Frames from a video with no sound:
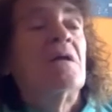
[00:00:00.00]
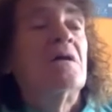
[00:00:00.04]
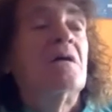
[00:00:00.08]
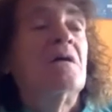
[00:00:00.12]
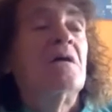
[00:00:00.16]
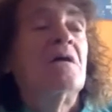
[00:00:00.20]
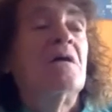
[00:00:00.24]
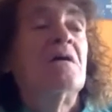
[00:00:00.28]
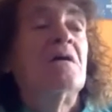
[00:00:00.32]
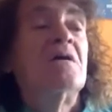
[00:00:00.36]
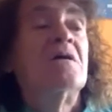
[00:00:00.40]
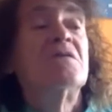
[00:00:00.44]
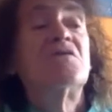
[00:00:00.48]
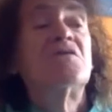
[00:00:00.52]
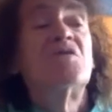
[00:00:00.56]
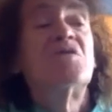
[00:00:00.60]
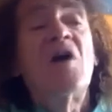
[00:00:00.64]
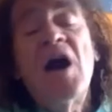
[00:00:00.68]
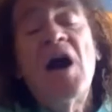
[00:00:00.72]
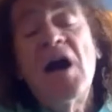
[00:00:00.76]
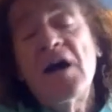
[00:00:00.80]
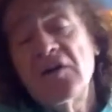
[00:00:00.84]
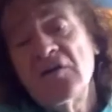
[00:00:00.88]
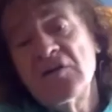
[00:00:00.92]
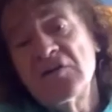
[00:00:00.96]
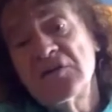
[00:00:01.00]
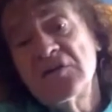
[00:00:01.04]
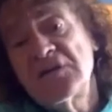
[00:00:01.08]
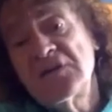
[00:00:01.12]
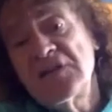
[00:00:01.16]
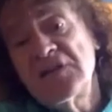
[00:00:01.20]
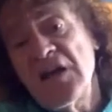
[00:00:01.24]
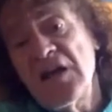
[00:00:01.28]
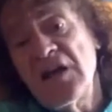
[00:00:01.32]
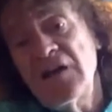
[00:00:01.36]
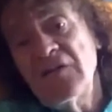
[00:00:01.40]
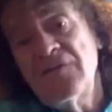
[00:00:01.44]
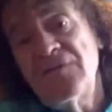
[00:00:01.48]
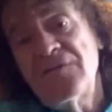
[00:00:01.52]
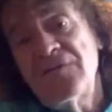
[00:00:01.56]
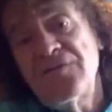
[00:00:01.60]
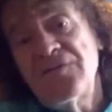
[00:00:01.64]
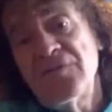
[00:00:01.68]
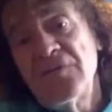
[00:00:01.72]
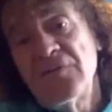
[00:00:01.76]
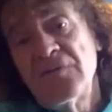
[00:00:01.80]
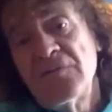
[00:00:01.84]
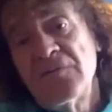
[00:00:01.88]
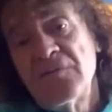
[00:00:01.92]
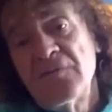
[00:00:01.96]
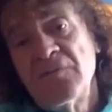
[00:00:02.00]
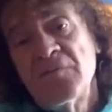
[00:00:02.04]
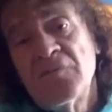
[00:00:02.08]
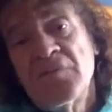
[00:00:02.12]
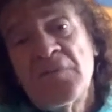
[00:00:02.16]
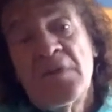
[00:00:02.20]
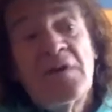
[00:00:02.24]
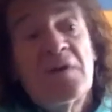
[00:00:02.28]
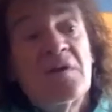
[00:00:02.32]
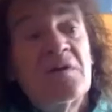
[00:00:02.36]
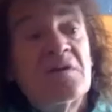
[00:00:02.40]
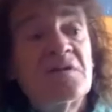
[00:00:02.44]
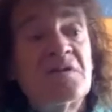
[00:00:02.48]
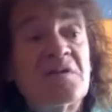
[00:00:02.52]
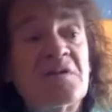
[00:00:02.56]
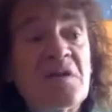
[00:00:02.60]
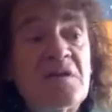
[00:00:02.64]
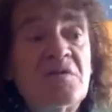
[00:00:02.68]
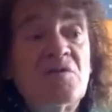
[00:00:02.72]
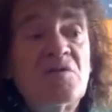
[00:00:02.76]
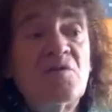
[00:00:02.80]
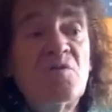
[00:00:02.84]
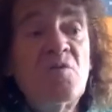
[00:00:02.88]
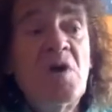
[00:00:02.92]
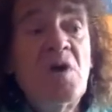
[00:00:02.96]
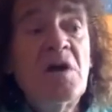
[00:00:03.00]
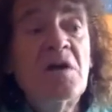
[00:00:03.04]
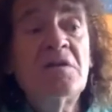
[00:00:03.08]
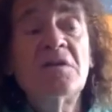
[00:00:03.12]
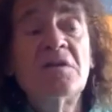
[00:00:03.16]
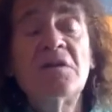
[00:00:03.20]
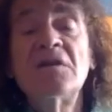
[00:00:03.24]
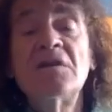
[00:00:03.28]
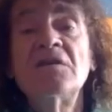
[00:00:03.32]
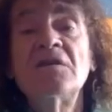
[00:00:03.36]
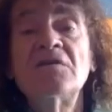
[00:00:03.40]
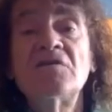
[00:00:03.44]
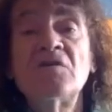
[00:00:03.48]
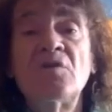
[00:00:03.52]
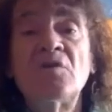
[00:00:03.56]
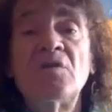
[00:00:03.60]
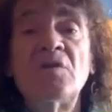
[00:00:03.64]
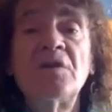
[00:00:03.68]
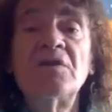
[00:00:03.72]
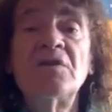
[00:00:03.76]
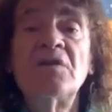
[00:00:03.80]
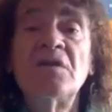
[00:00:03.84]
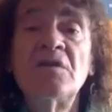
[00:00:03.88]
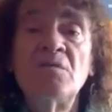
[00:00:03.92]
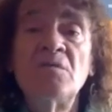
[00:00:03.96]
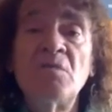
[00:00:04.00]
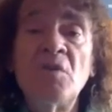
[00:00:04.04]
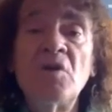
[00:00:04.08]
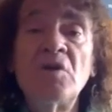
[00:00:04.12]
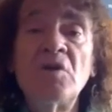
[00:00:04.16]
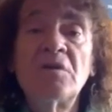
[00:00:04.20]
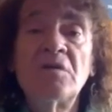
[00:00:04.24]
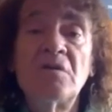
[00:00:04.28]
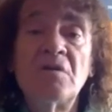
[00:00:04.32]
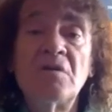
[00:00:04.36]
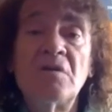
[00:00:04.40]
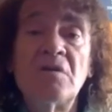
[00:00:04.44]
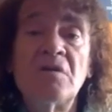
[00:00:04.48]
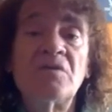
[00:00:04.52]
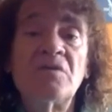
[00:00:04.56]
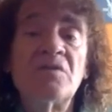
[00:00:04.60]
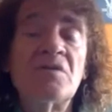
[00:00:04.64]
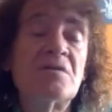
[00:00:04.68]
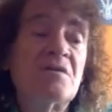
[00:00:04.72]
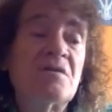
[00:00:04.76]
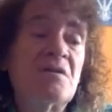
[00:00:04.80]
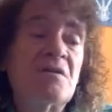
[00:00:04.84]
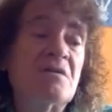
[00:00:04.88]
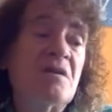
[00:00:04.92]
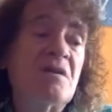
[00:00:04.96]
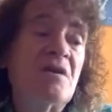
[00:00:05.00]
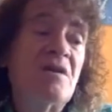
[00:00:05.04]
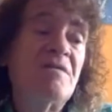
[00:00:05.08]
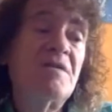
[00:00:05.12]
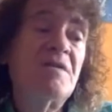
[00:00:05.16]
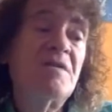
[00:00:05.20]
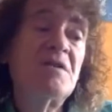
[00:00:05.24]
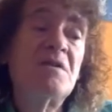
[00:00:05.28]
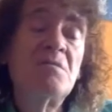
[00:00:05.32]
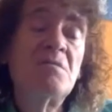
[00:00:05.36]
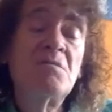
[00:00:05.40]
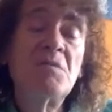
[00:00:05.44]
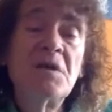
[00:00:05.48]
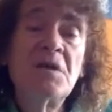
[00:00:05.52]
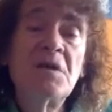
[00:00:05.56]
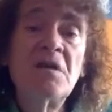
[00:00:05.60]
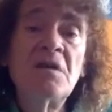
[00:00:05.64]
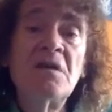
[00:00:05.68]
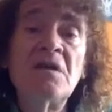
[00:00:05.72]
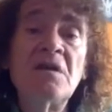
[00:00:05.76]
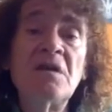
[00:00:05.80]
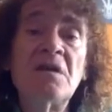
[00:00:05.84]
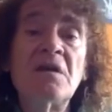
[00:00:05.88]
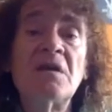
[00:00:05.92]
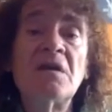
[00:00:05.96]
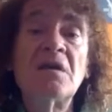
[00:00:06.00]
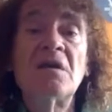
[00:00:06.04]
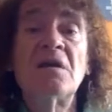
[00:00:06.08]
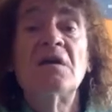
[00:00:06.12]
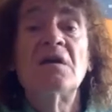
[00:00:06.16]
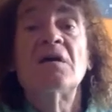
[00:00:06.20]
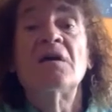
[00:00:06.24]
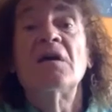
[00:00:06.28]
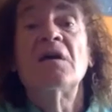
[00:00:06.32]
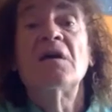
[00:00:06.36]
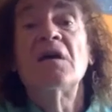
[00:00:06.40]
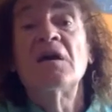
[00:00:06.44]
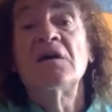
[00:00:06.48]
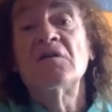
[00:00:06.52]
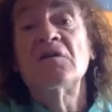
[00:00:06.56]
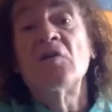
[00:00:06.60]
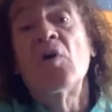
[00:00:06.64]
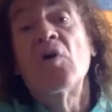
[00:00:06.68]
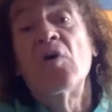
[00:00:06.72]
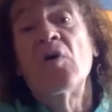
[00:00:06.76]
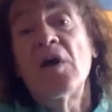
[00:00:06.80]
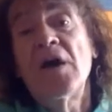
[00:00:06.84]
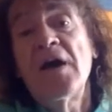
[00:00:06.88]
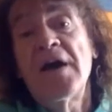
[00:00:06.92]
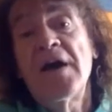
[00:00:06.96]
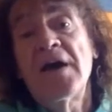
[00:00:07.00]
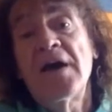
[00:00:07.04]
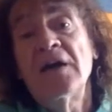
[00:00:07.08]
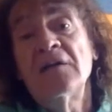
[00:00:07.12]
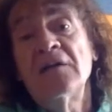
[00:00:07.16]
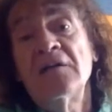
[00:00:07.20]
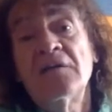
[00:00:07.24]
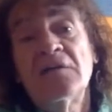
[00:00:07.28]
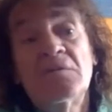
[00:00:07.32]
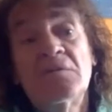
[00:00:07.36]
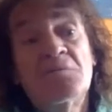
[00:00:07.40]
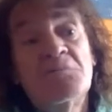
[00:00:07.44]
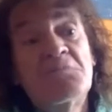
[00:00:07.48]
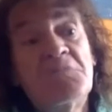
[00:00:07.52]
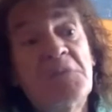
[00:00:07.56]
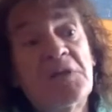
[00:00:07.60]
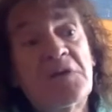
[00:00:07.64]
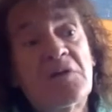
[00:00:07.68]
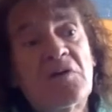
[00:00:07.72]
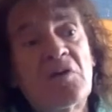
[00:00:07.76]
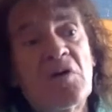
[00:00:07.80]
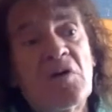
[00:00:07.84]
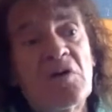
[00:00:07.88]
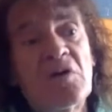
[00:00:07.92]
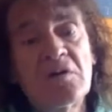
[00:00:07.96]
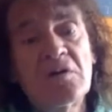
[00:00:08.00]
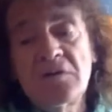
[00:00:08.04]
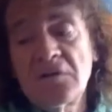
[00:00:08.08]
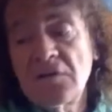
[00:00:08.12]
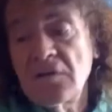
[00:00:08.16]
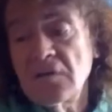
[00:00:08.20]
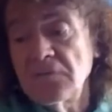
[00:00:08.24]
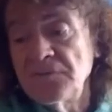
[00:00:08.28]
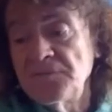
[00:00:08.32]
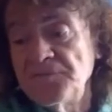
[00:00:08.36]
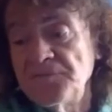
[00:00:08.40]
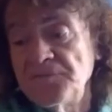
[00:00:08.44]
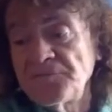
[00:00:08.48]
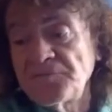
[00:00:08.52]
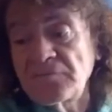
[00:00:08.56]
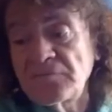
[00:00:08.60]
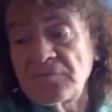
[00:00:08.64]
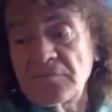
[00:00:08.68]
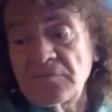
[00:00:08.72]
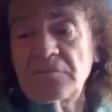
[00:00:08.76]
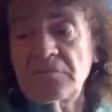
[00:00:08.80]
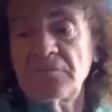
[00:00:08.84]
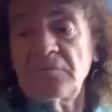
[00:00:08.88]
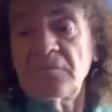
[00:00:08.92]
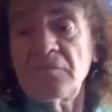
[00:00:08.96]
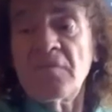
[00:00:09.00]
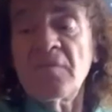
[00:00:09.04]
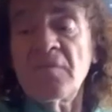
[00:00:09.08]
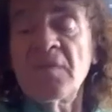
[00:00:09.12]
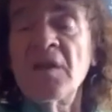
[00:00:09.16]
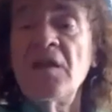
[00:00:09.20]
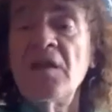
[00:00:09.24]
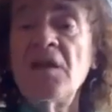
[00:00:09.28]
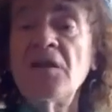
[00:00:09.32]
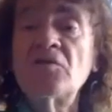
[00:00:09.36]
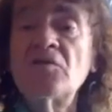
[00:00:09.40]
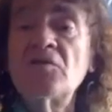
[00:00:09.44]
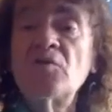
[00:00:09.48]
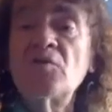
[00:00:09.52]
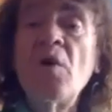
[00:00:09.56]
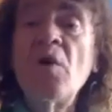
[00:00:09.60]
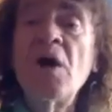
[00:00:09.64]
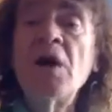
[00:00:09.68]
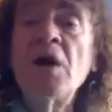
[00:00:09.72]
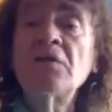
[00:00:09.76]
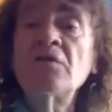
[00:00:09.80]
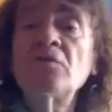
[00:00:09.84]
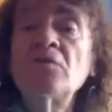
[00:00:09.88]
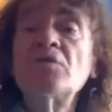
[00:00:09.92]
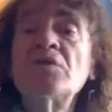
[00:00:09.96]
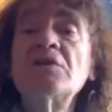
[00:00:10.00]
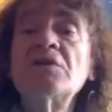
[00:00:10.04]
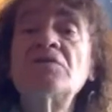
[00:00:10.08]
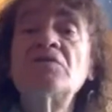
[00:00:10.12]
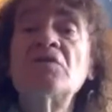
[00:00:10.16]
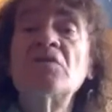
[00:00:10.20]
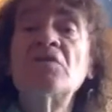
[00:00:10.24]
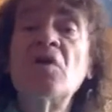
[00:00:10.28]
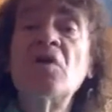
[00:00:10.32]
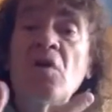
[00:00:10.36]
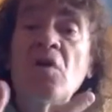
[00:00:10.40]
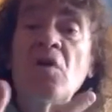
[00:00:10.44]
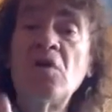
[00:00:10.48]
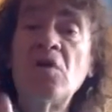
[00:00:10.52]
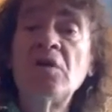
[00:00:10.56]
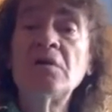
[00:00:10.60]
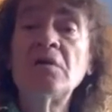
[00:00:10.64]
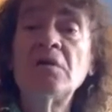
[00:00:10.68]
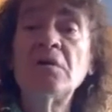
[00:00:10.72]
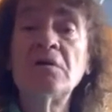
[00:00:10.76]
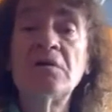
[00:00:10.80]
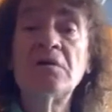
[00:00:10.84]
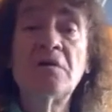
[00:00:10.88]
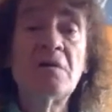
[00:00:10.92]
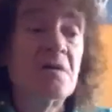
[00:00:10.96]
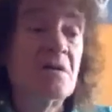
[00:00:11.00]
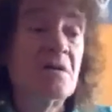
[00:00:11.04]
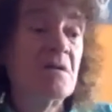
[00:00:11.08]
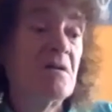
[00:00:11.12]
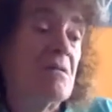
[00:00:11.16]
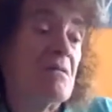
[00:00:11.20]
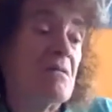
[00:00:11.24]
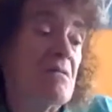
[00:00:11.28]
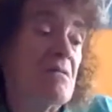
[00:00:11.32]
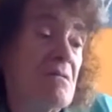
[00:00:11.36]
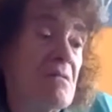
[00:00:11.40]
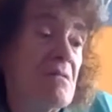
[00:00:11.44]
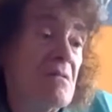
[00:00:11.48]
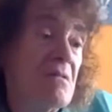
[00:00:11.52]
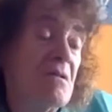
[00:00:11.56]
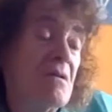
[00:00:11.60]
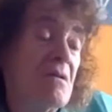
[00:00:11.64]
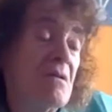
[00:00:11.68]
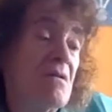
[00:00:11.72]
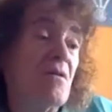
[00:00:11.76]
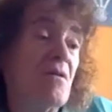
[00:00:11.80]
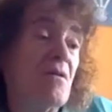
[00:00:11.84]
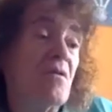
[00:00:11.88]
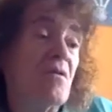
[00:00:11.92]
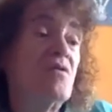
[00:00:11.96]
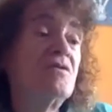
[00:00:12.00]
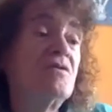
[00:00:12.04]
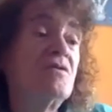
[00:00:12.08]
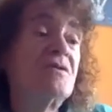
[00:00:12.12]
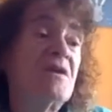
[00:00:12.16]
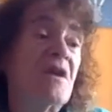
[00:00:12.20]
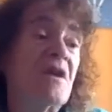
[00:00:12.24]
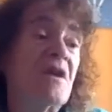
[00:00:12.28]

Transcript: the higher self, this one is already immortal, doesn't have any beginning or end, because it's one with the whole, whose